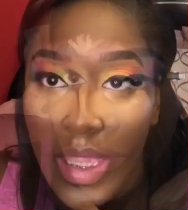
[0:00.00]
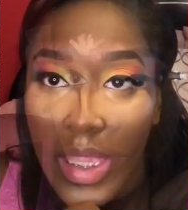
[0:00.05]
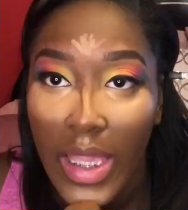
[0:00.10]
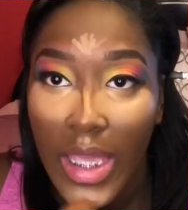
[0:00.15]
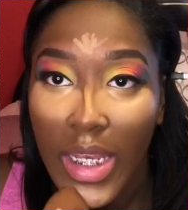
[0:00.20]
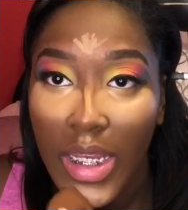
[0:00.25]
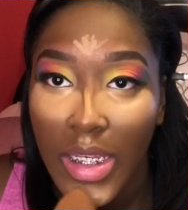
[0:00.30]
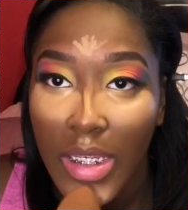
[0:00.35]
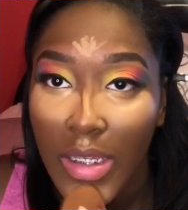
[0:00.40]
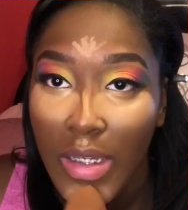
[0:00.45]

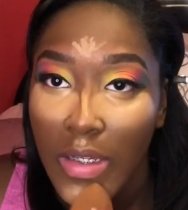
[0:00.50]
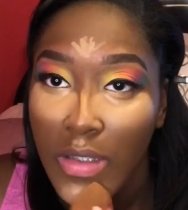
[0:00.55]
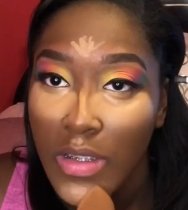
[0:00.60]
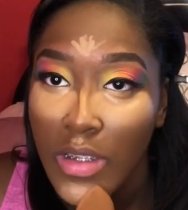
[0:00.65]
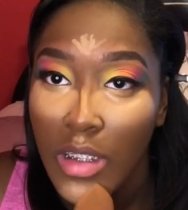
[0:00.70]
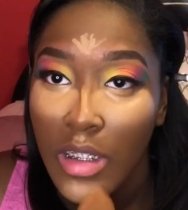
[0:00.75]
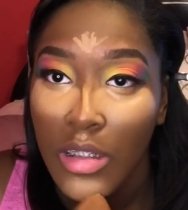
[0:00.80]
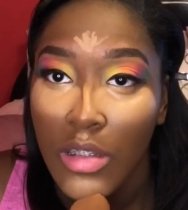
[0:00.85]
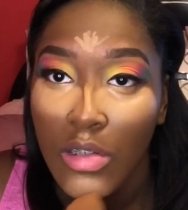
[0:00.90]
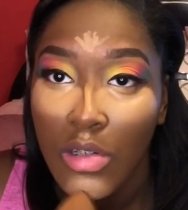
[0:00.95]
And it does
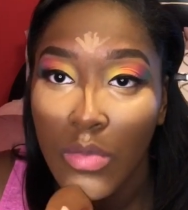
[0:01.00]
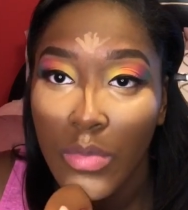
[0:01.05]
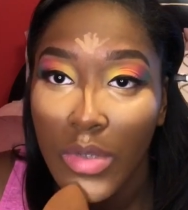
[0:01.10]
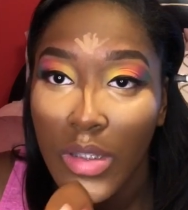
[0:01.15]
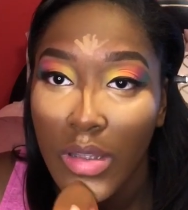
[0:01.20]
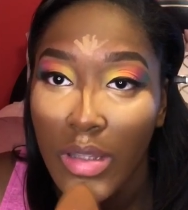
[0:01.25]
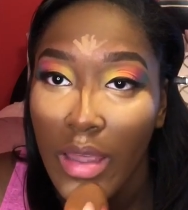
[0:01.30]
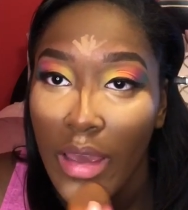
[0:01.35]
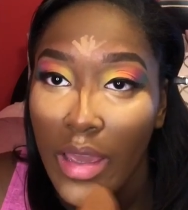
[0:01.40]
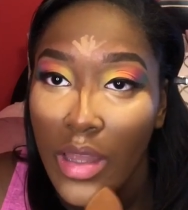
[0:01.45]
look a little
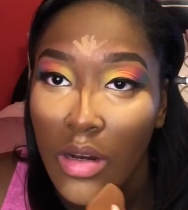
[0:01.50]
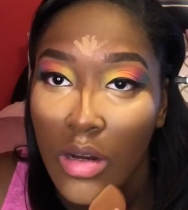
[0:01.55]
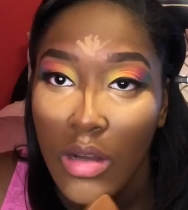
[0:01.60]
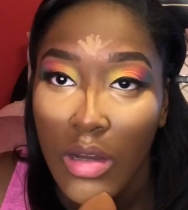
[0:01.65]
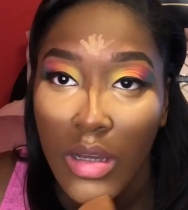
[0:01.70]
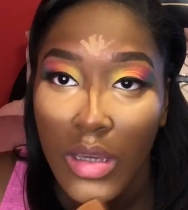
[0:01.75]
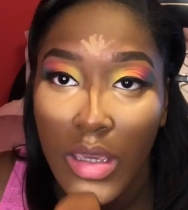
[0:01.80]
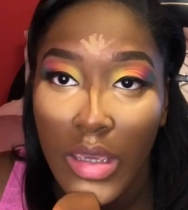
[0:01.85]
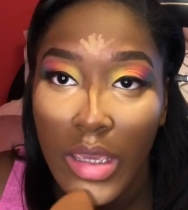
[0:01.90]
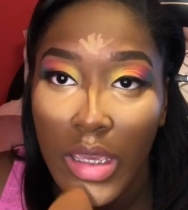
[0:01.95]
bit lighter
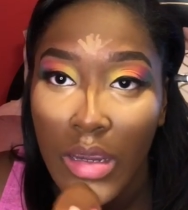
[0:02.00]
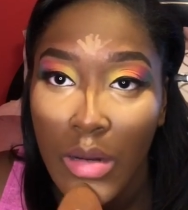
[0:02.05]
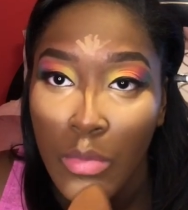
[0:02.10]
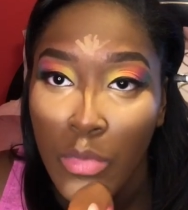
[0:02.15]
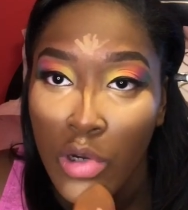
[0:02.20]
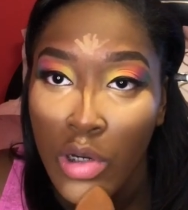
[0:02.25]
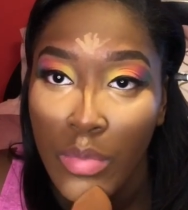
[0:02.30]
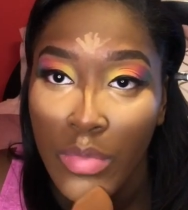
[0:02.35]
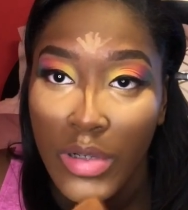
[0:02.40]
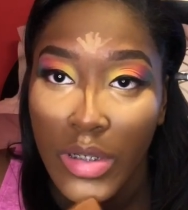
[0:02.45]
on
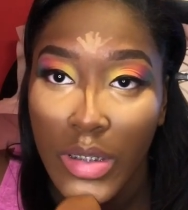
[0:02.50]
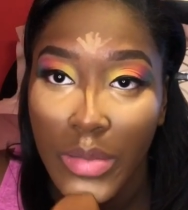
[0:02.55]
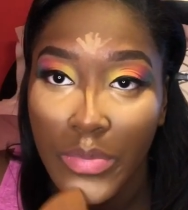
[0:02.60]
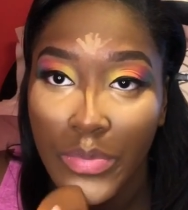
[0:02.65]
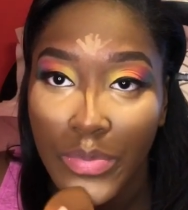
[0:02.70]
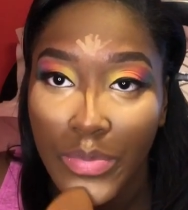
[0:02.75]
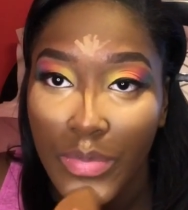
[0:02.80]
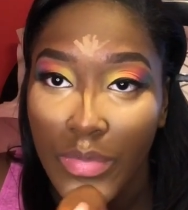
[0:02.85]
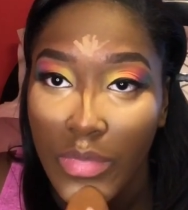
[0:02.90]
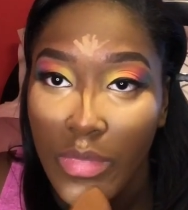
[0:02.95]
camera, but
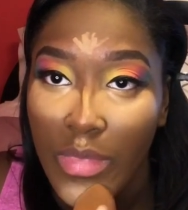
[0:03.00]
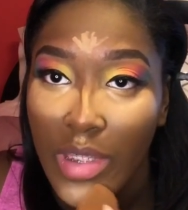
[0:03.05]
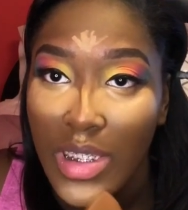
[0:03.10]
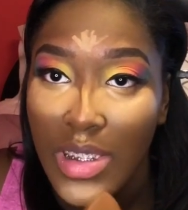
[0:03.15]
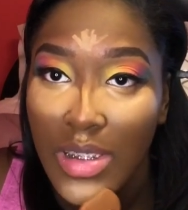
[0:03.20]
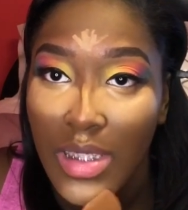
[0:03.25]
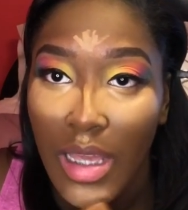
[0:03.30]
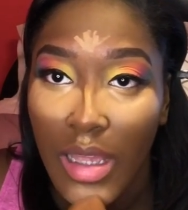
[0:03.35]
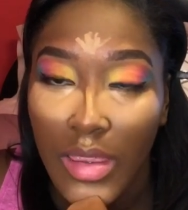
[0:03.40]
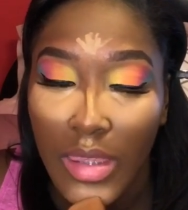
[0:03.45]

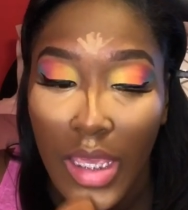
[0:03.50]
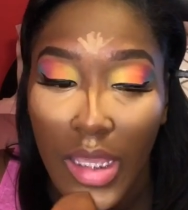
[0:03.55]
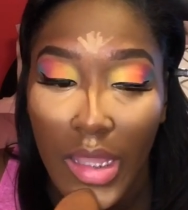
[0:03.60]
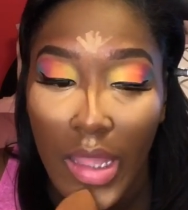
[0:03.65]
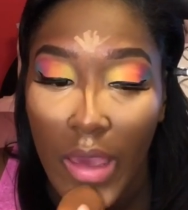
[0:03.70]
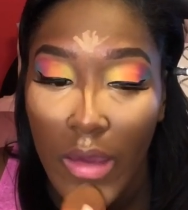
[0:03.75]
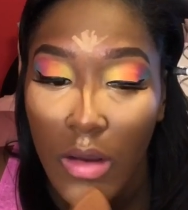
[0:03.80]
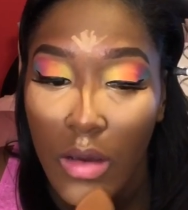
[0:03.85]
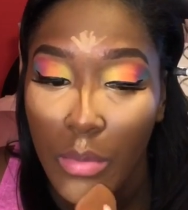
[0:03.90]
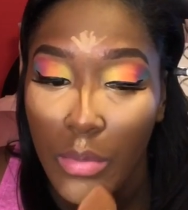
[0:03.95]
it's not that
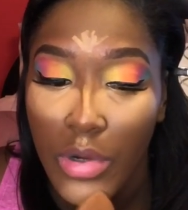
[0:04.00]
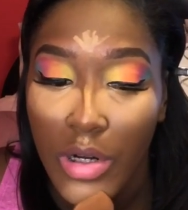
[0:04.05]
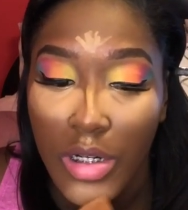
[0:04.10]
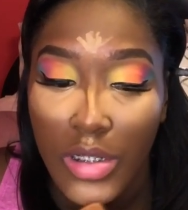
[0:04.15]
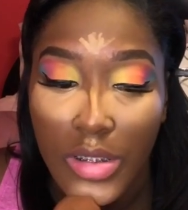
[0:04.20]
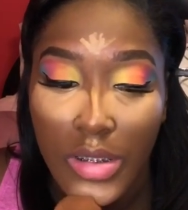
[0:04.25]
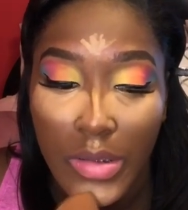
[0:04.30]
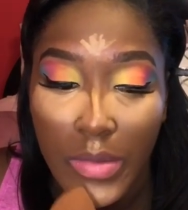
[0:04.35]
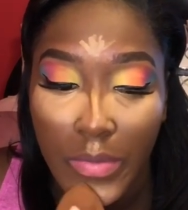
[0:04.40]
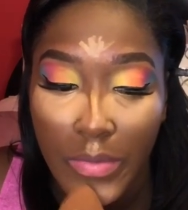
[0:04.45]
light in
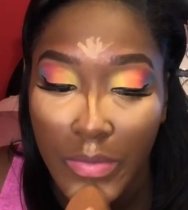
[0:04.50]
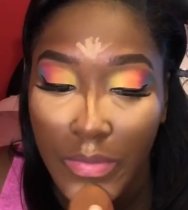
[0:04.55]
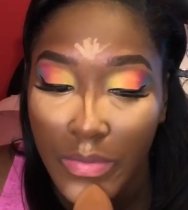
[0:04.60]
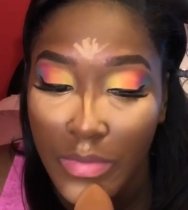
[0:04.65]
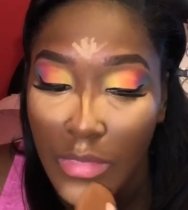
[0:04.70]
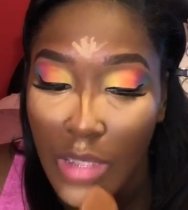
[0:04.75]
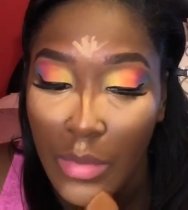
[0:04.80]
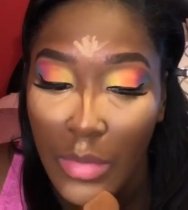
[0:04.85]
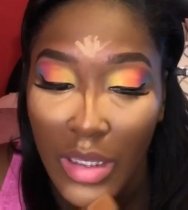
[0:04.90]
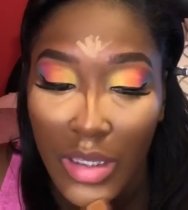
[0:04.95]

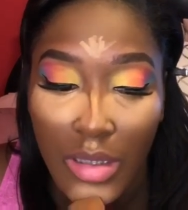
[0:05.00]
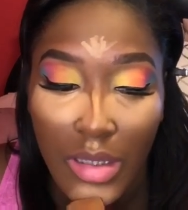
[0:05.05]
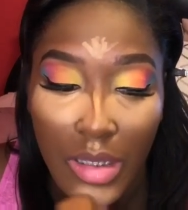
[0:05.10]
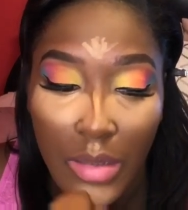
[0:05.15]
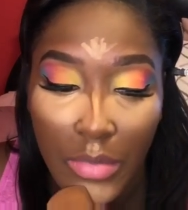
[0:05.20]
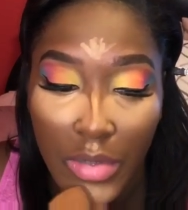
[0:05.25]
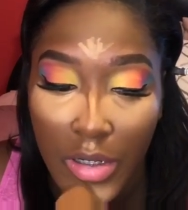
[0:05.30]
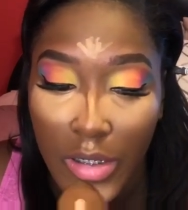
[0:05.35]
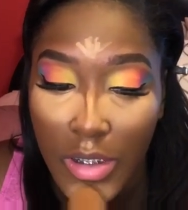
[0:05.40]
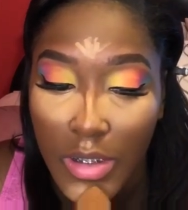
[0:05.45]

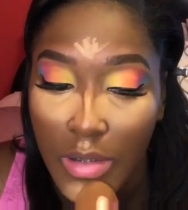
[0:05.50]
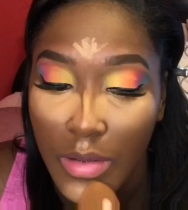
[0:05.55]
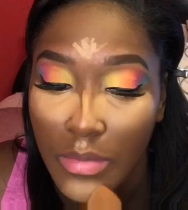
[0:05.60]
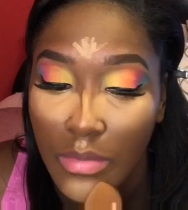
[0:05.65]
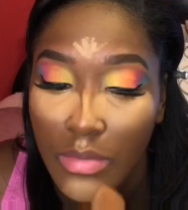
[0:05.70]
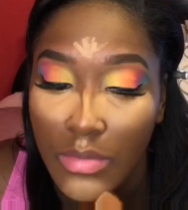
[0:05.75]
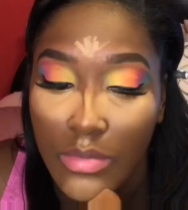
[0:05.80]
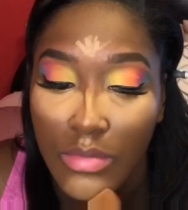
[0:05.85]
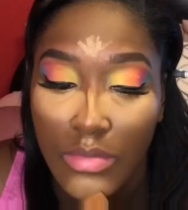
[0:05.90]
person.